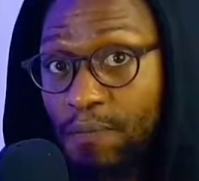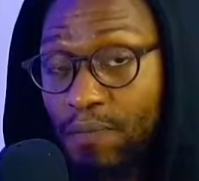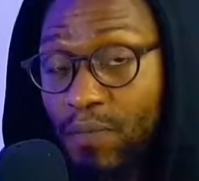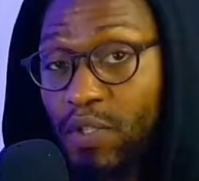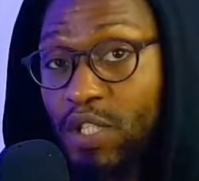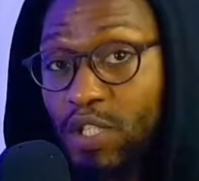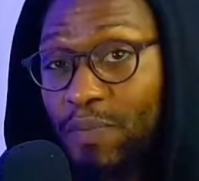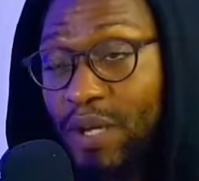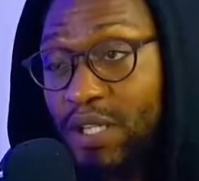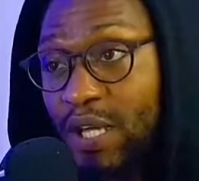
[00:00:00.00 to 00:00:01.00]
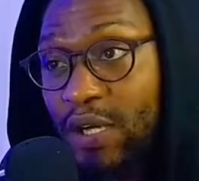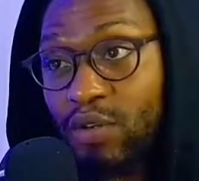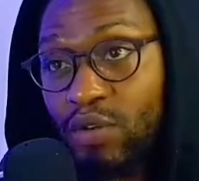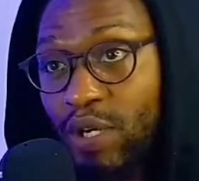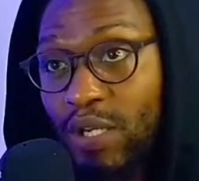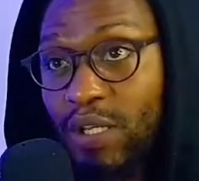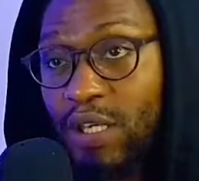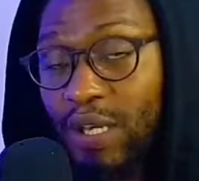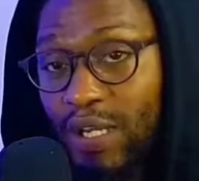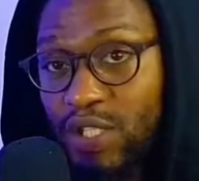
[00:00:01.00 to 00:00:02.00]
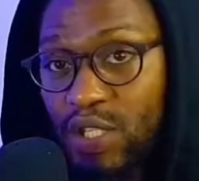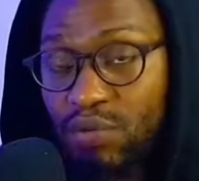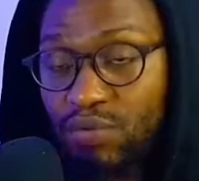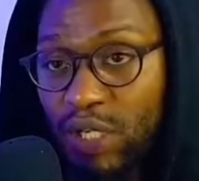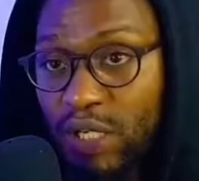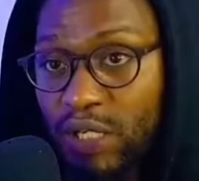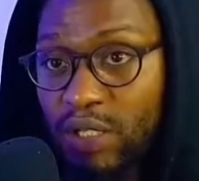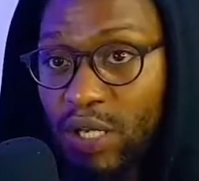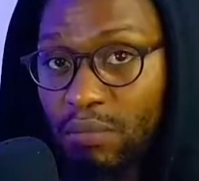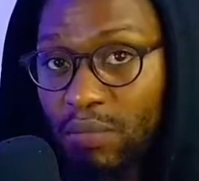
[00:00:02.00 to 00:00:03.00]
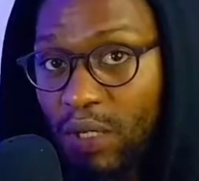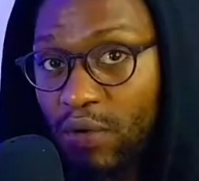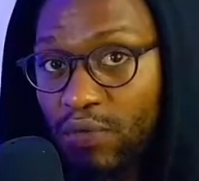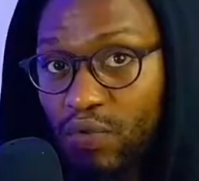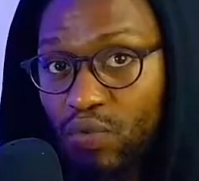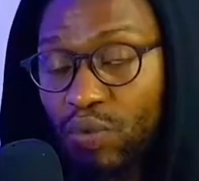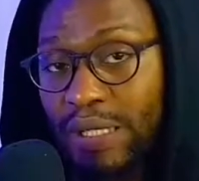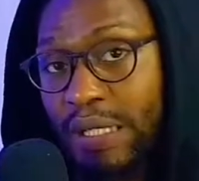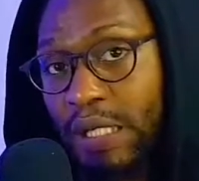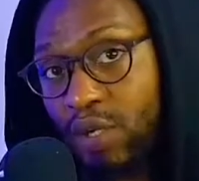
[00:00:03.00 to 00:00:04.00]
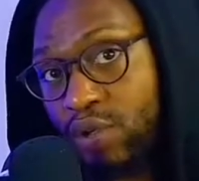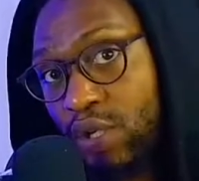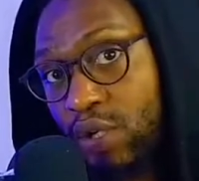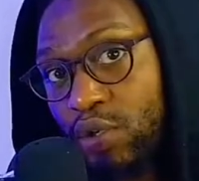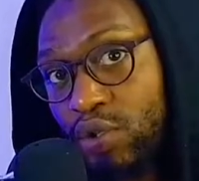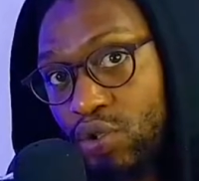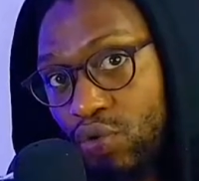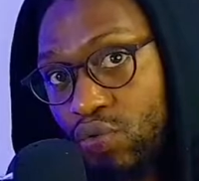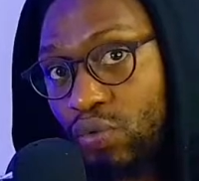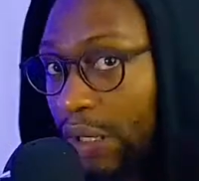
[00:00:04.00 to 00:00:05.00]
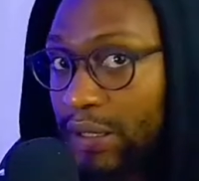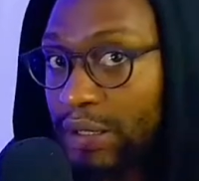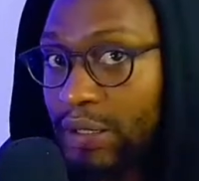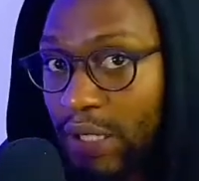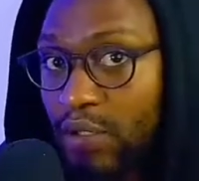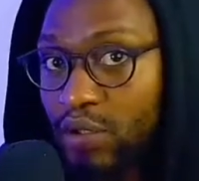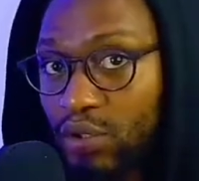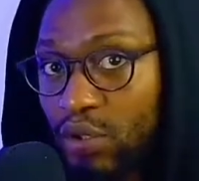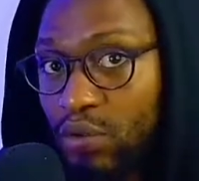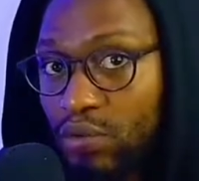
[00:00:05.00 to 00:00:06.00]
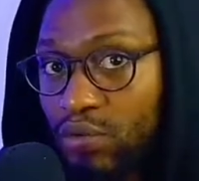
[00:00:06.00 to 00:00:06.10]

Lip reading: TZ Pancha, currently he can generate 1 million views within a year or two. I think so.